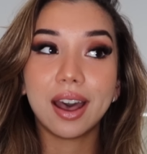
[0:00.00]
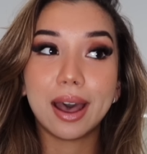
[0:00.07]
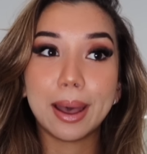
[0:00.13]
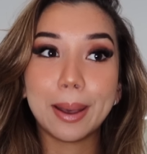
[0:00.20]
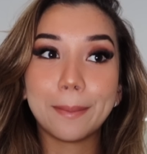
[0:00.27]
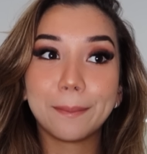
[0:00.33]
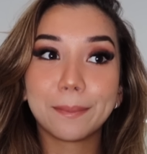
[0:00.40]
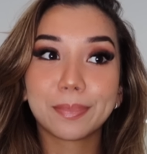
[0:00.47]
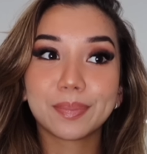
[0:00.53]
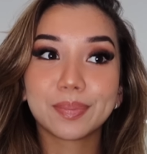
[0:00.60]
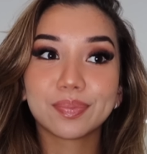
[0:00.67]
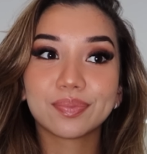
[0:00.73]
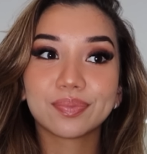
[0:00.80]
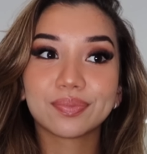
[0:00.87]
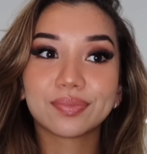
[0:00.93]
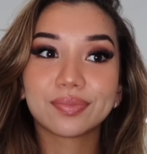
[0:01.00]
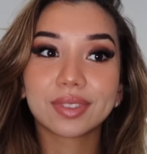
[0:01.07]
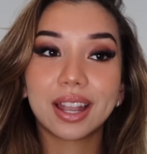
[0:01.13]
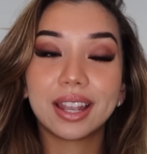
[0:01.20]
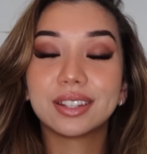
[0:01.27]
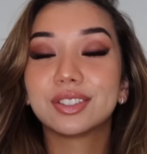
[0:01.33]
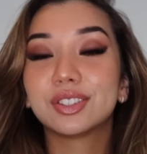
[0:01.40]

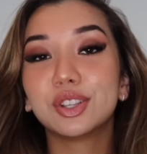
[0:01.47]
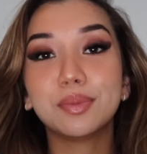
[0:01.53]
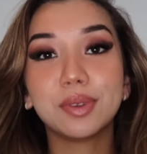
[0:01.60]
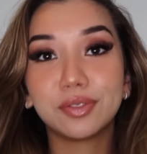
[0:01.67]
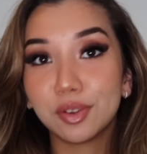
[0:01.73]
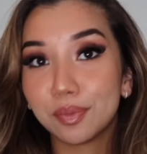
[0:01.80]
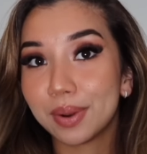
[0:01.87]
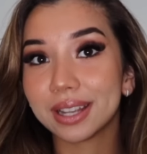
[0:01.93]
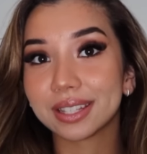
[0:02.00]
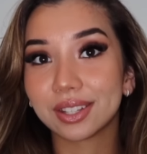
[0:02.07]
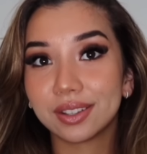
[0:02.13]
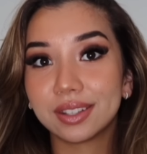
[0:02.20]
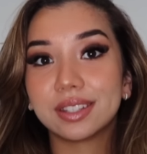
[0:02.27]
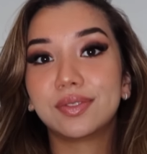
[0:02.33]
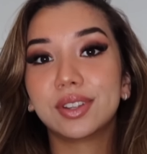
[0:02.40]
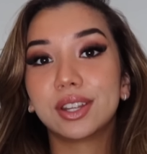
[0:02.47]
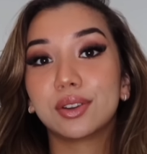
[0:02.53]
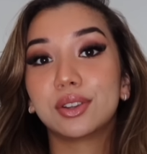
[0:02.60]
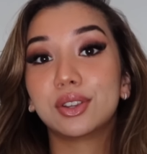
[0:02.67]
I assume if you press on this video,